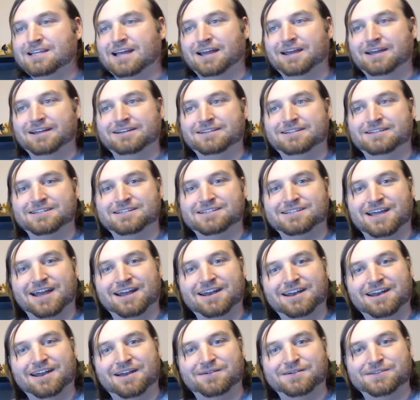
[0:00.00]
I
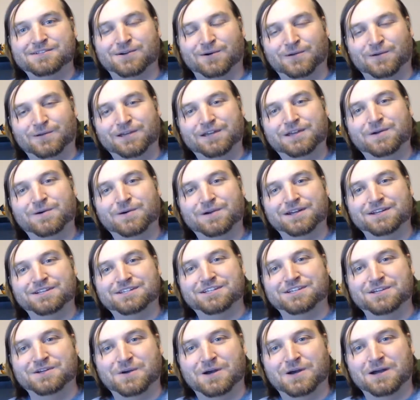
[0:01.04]
decided I was only going
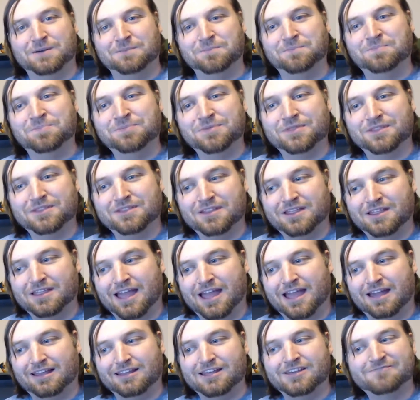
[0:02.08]
to
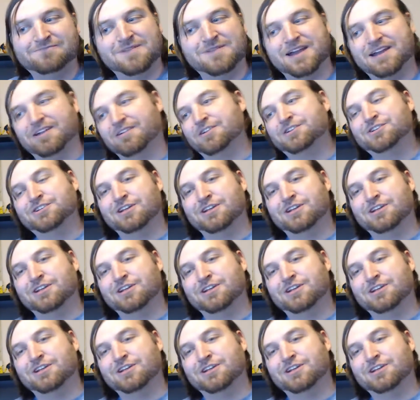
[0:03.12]
leave my original